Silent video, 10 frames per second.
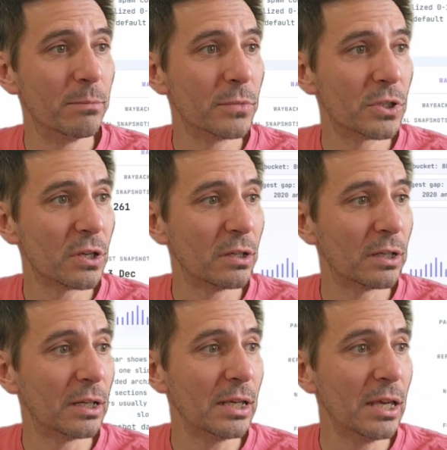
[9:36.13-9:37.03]

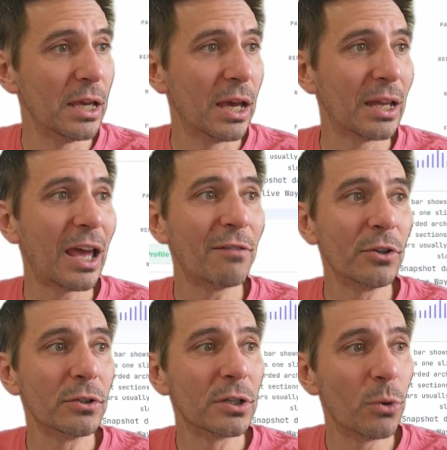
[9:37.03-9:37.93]
Certainly, I'd have a
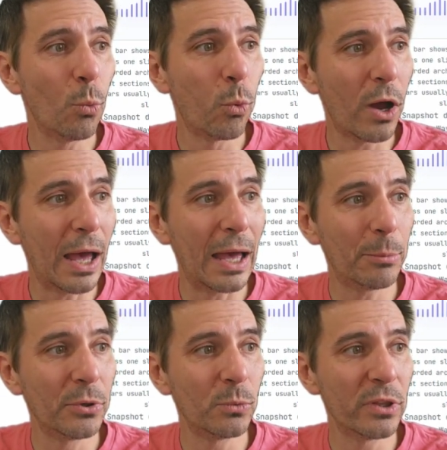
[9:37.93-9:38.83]
look at what
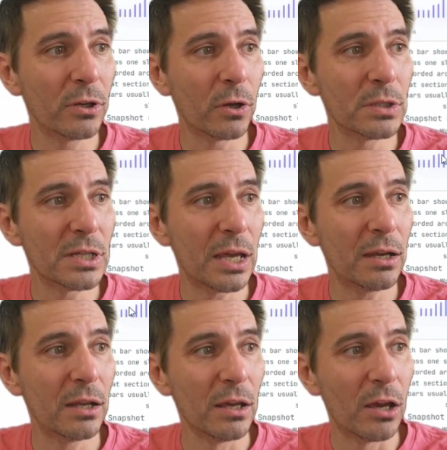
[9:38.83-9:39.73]
happened with the
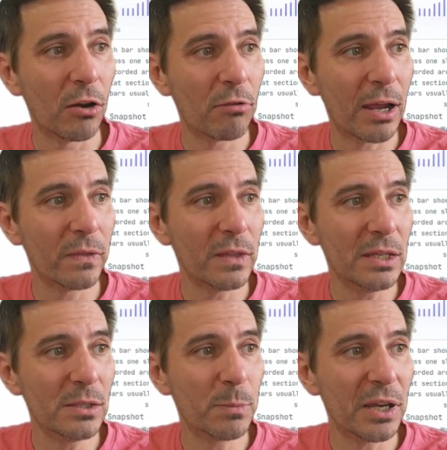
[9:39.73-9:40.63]
content around
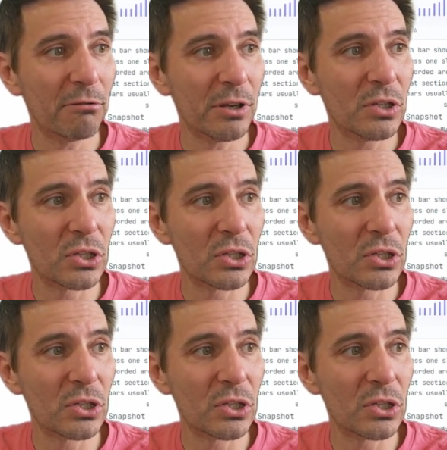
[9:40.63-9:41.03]
these periods.